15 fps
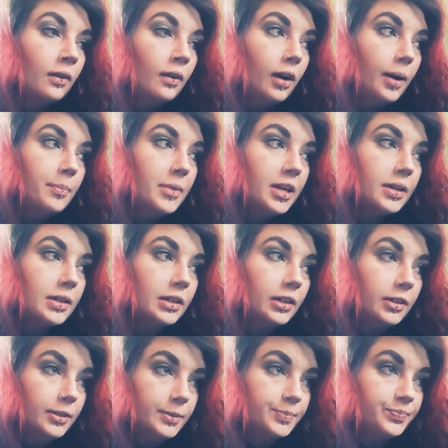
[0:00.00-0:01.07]
I'm
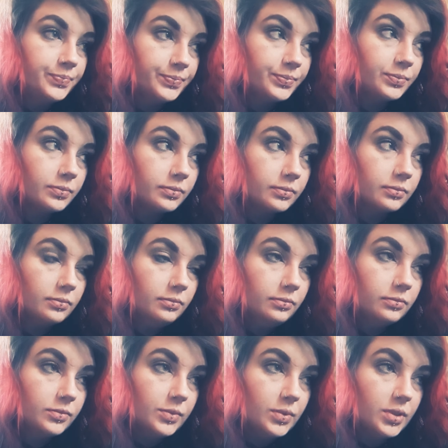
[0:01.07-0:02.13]
here
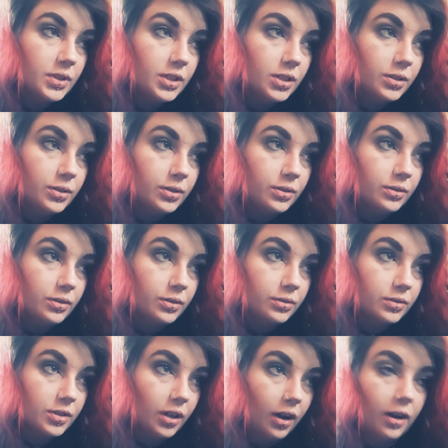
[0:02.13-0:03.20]
to
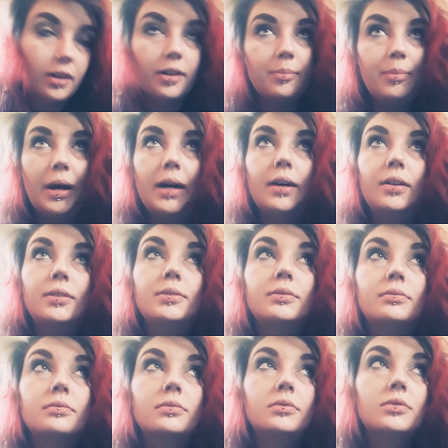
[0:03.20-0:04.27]
talk about
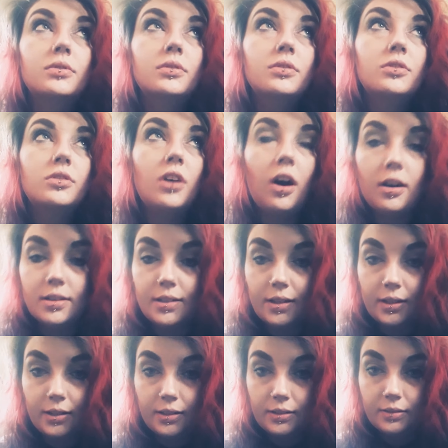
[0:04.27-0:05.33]

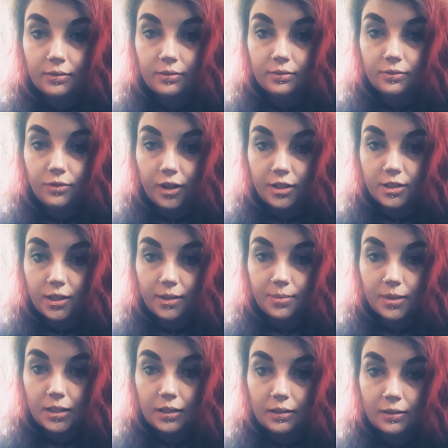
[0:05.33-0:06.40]
toxic
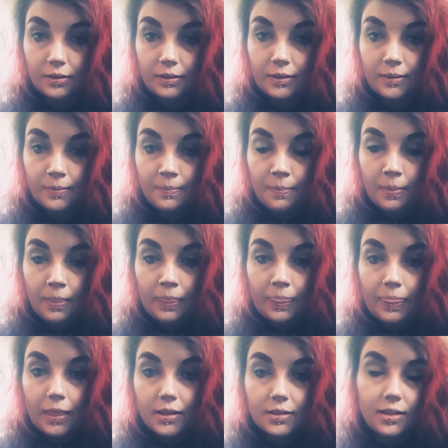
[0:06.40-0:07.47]
friendships.
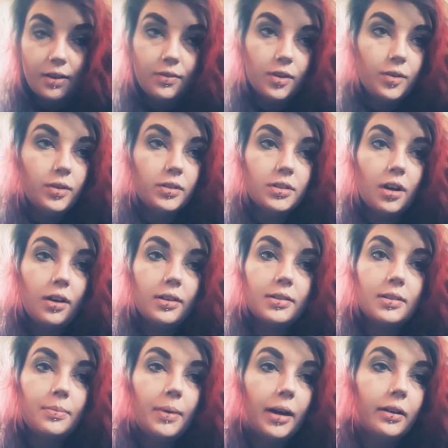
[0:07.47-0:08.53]
Because everyone talks
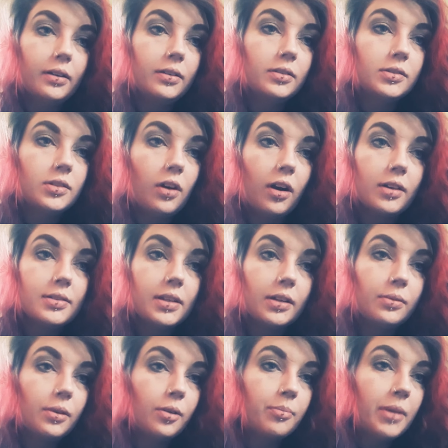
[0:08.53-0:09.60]
about toxic
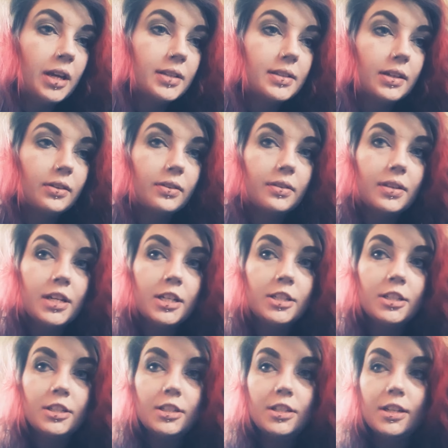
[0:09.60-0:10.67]
romantic
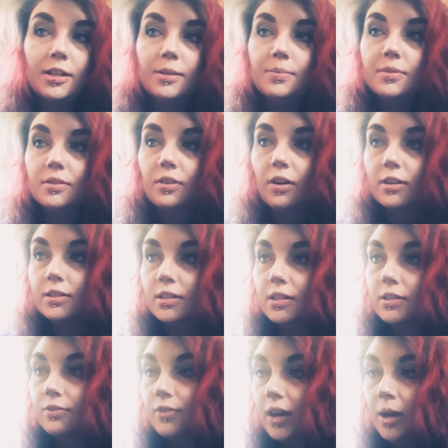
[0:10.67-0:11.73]
relationships,
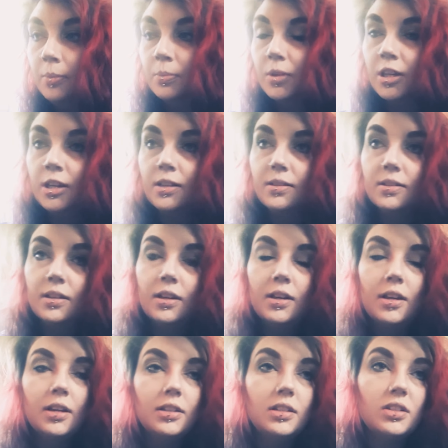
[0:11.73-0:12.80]
toxic families,
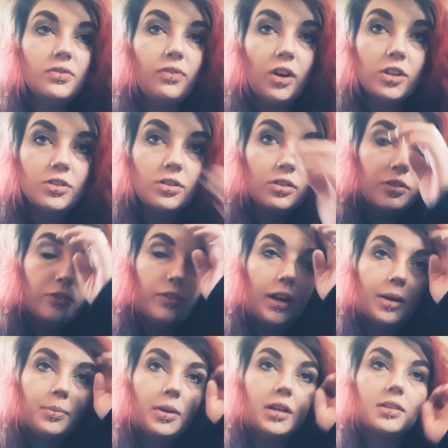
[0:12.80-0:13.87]
dysfunctional
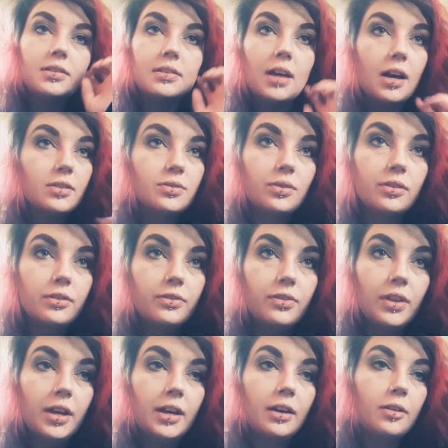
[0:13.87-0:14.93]
families, that sort of
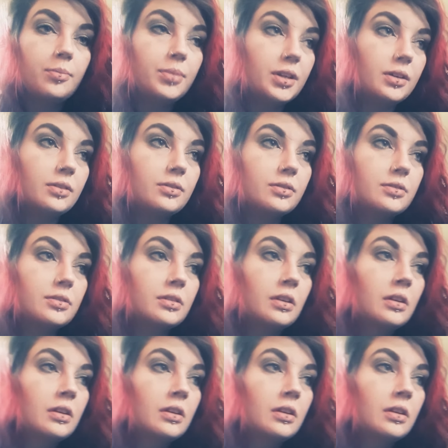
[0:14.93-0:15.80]
thing, abuse,